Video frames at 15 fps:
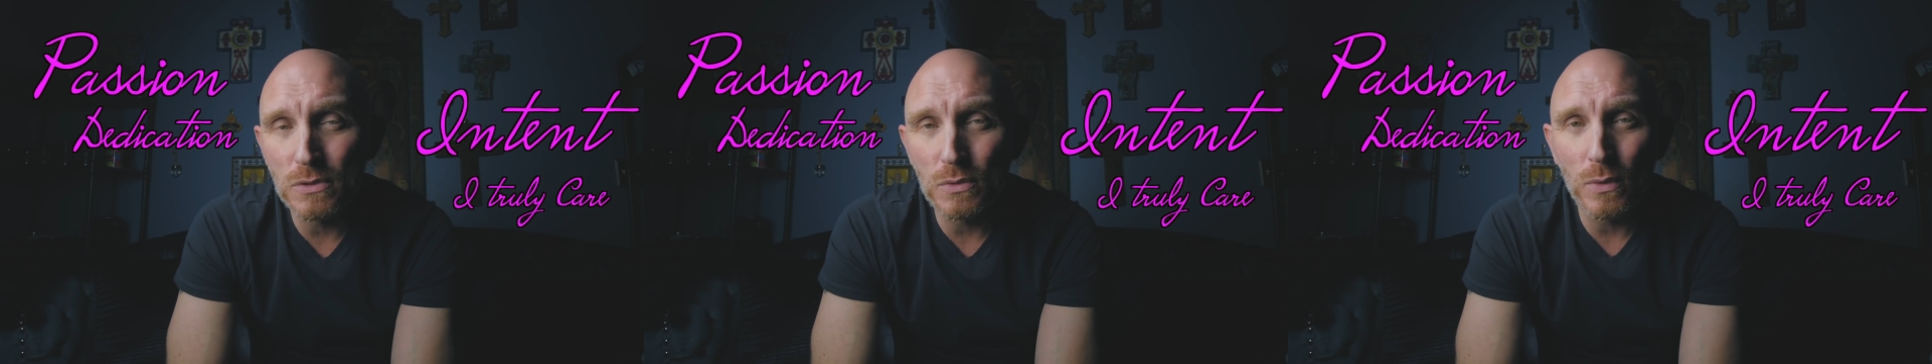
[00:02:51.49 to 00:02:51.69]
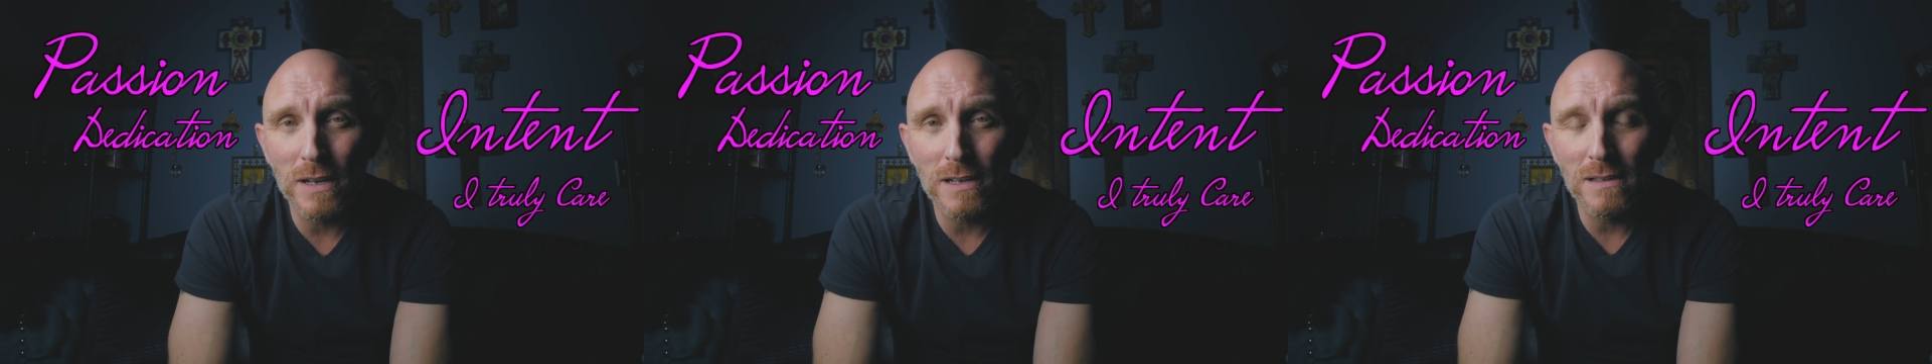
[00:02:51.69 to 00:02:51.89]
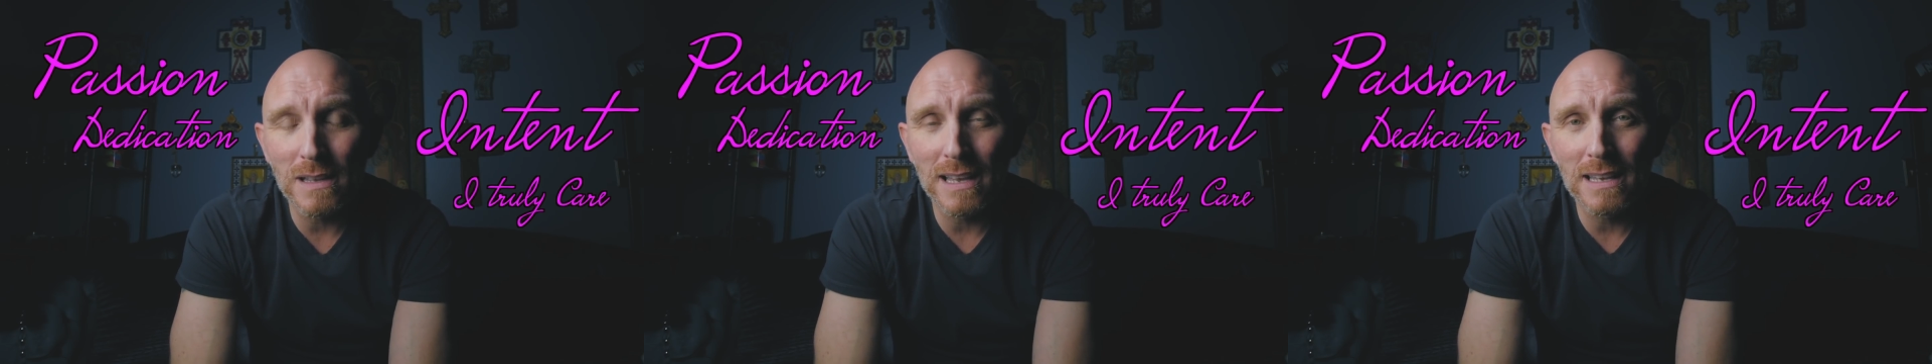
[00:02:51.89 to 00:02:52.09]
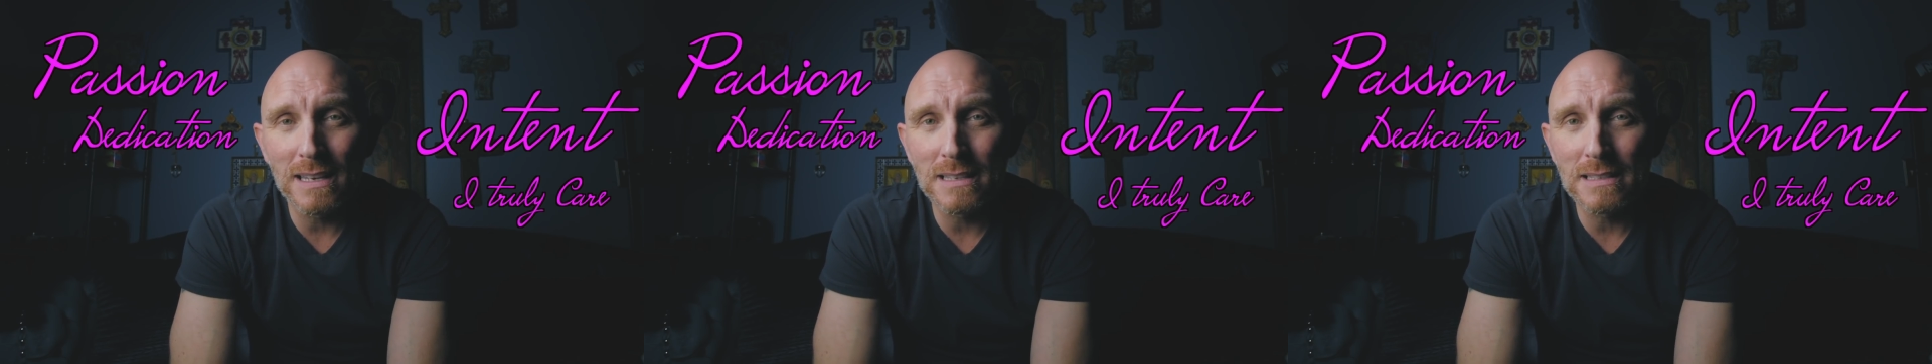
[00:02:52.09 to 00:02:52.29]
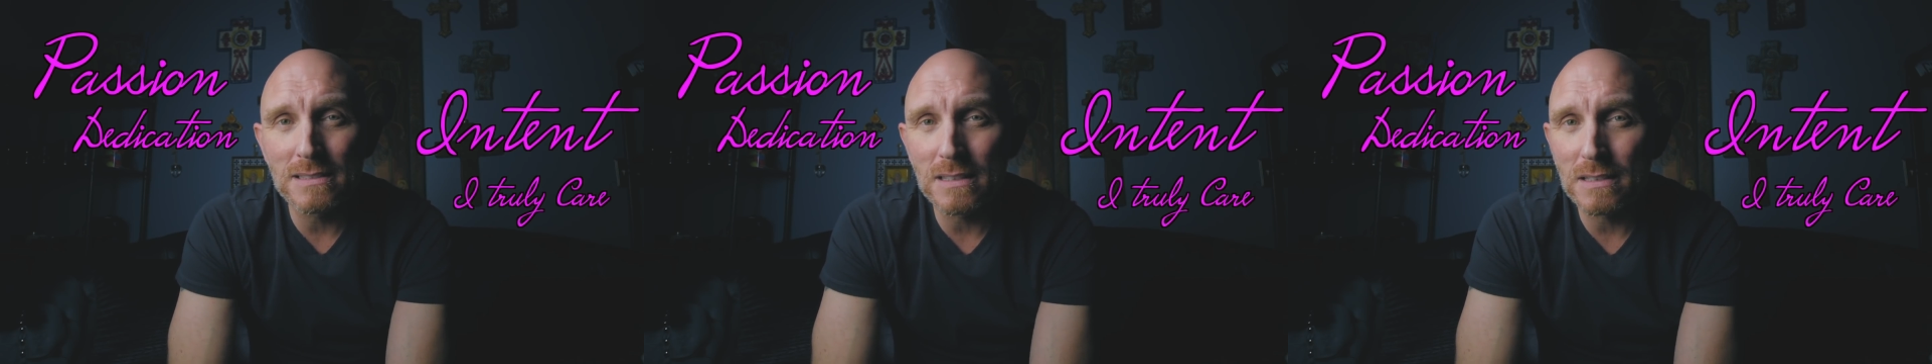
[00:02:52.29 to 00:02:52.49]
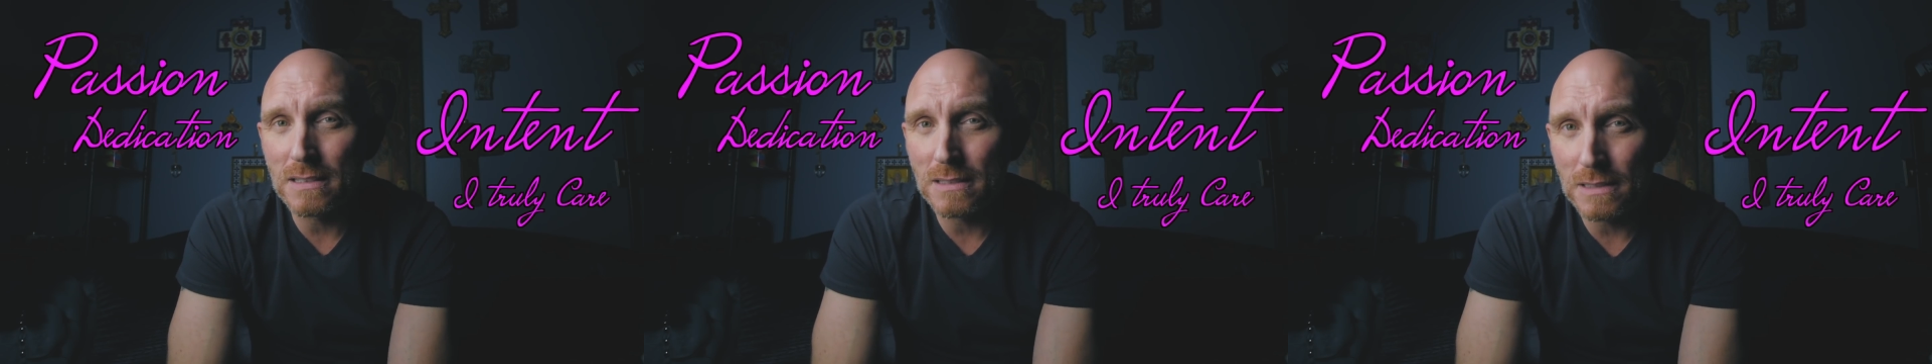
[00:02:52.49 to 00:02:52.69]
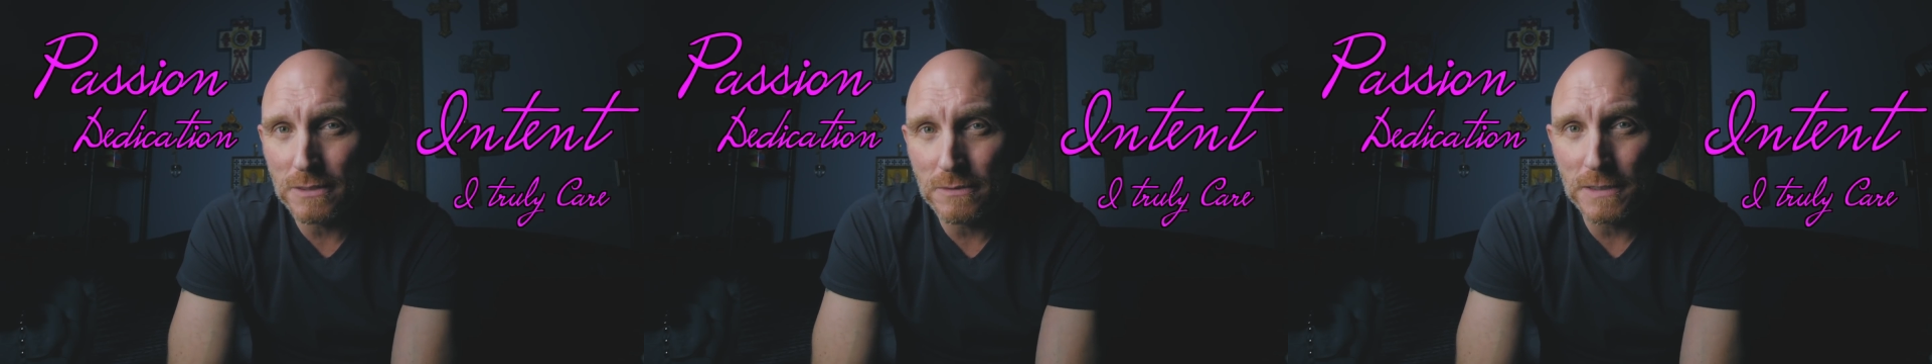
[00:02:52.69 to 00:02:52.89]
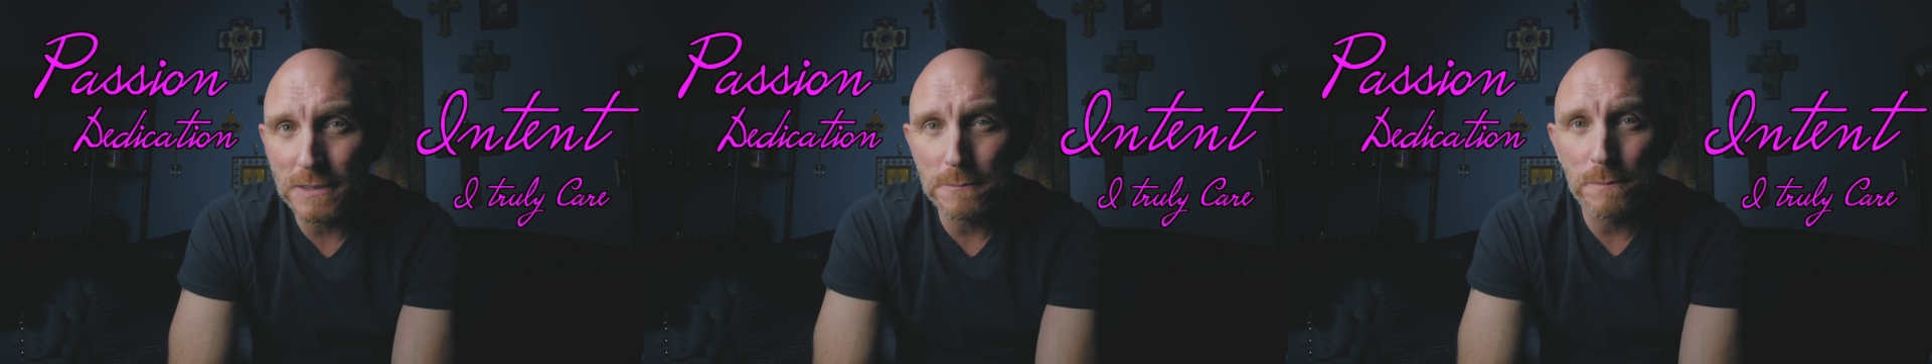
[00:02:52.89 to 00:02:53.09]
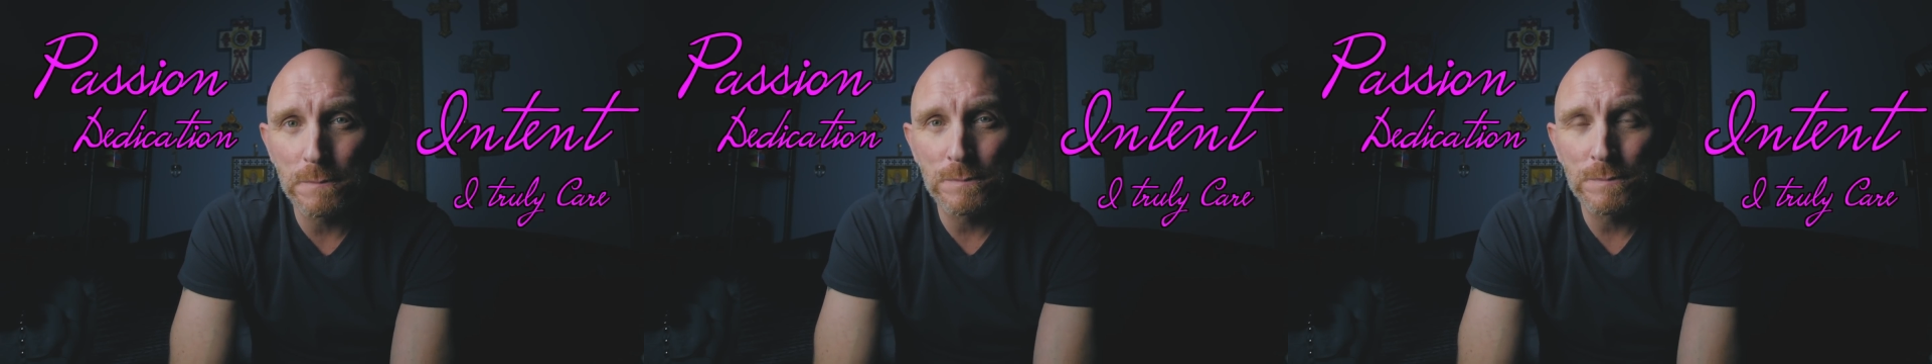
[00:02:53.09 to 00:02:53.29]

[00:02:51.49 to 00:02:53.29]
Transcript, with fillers: well as the living.